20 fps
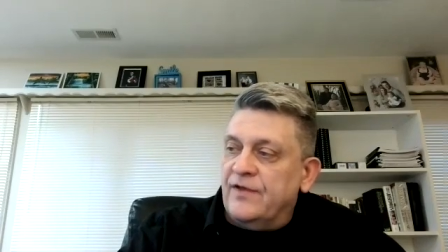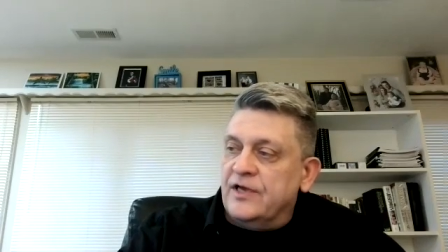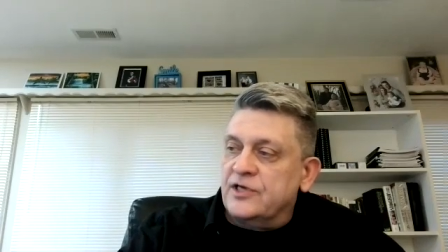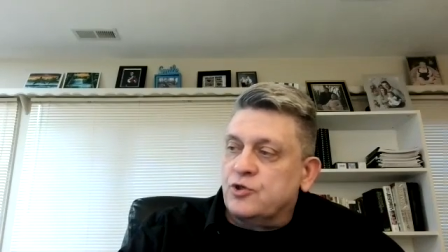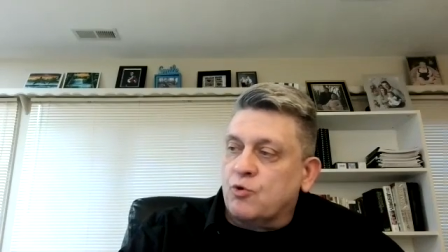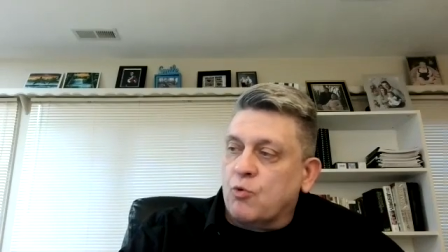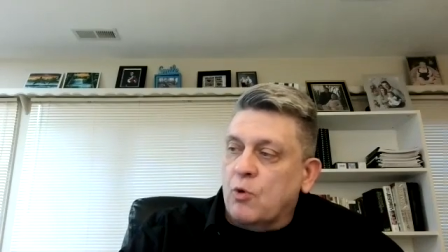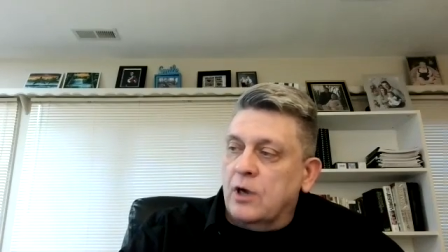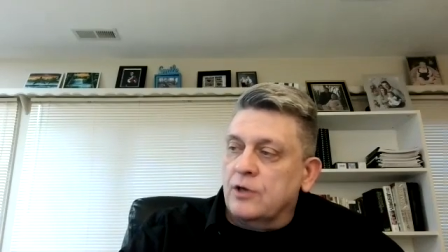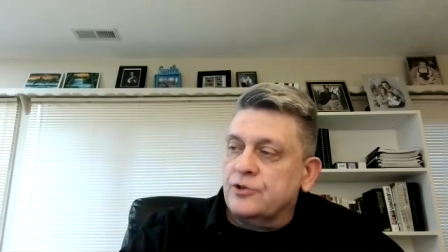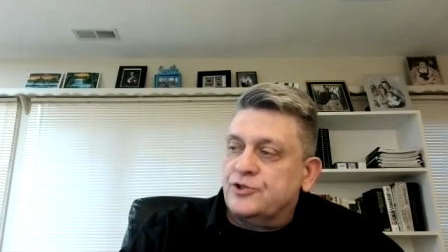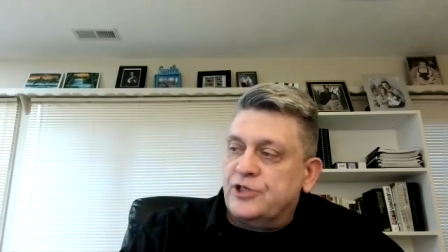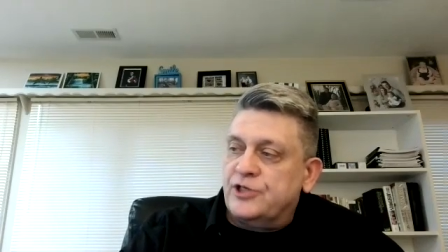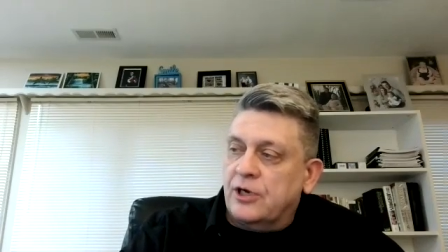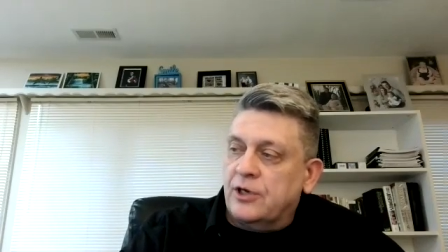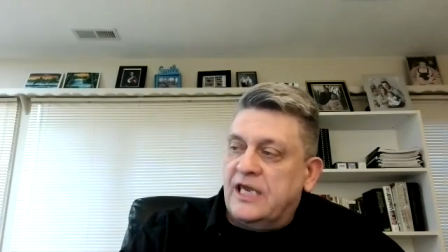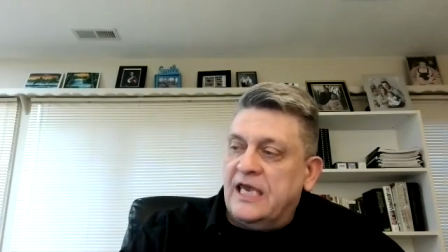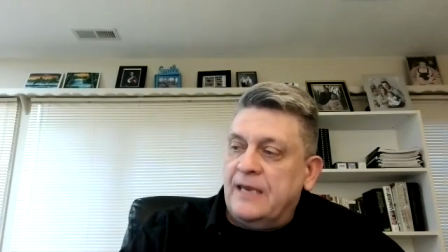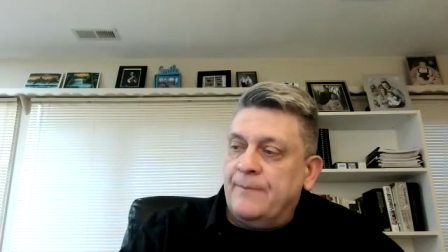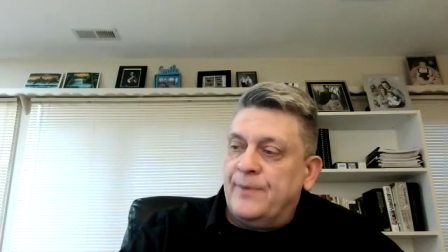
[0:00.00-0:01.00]
this world
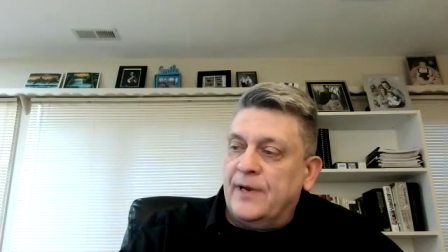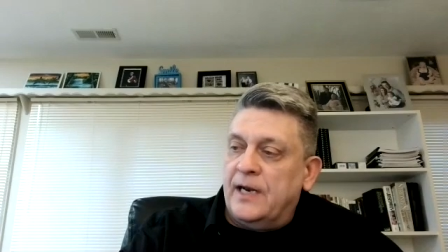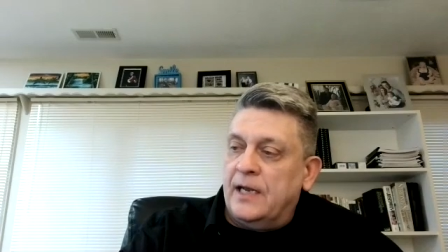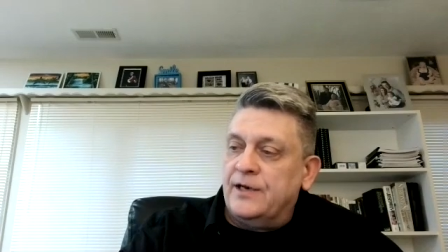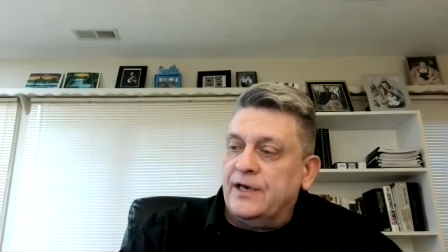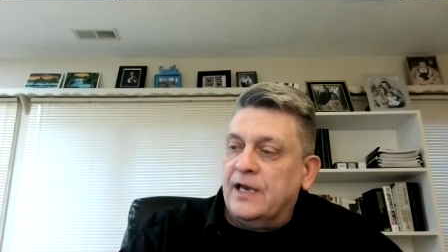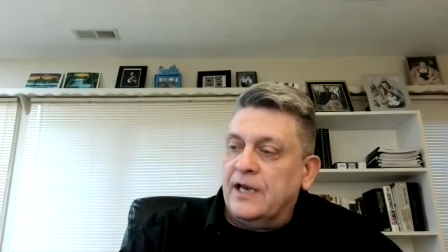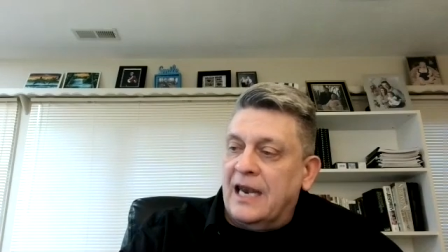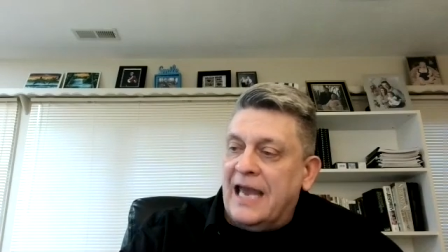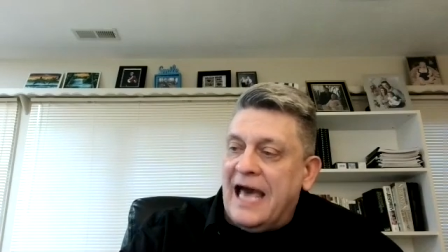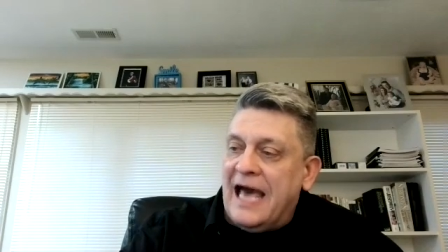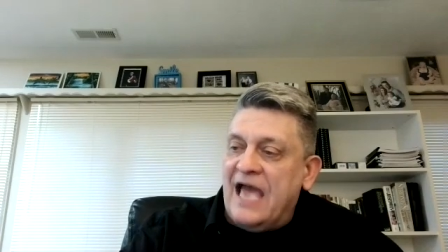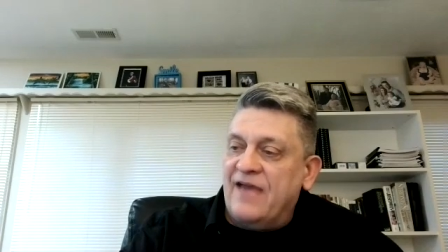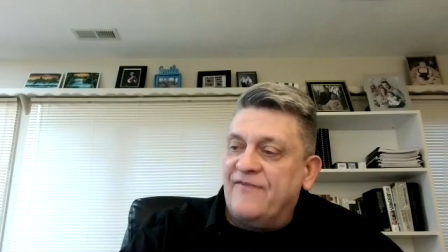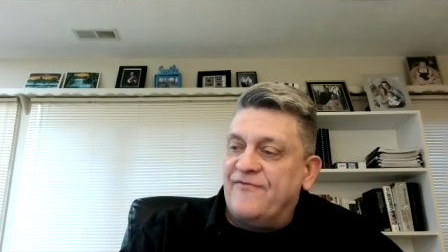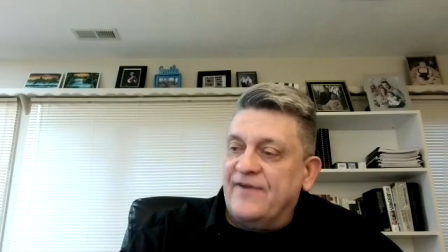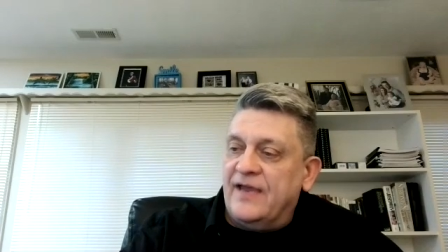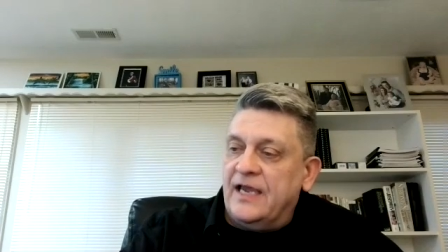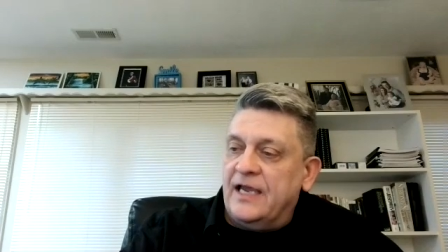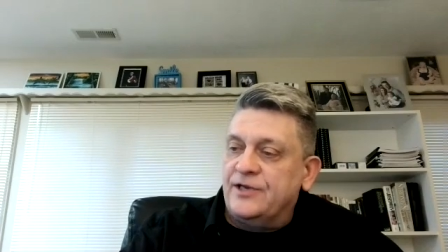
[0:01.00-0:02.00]
shall keep it unto
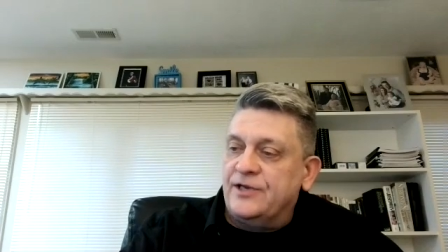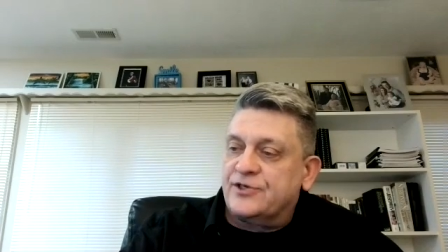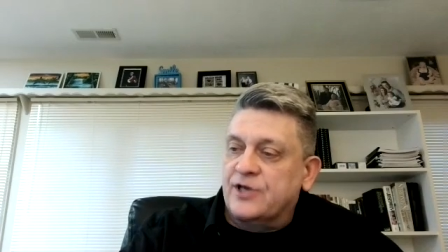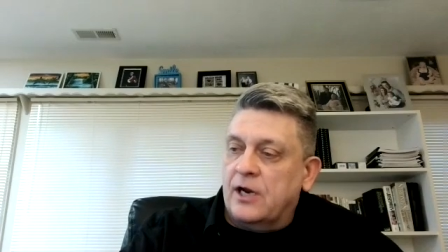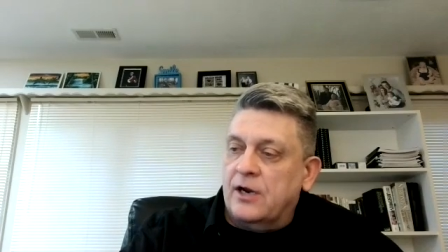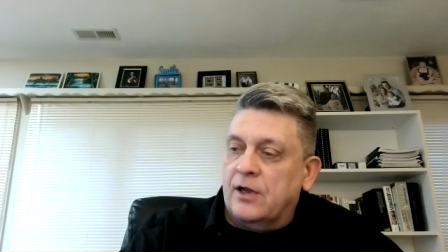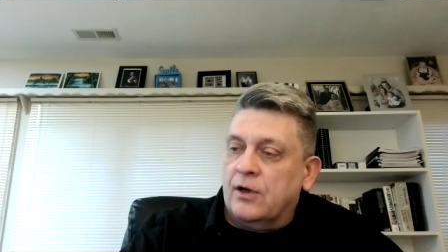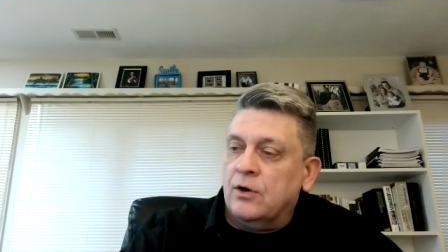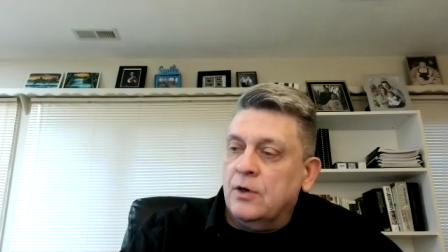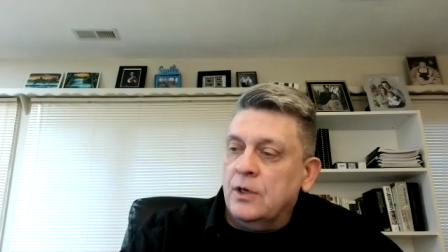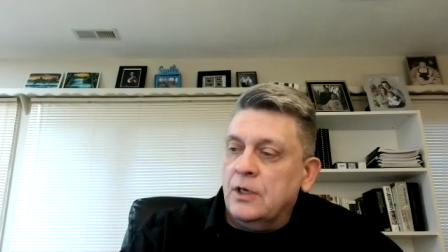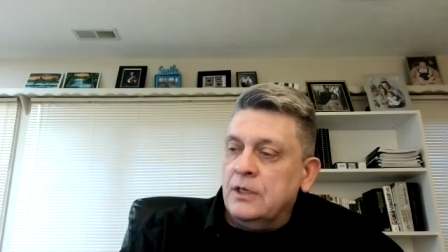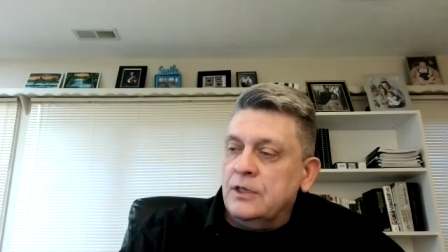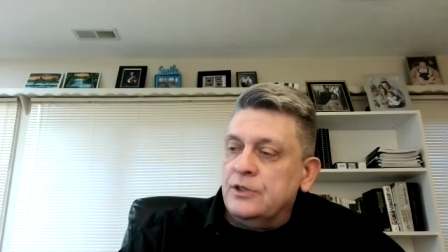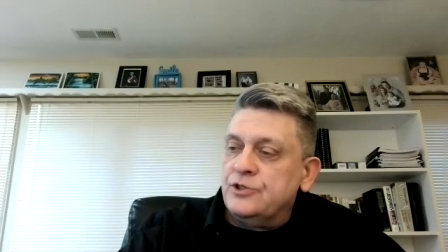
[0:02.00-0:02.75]
life eternal.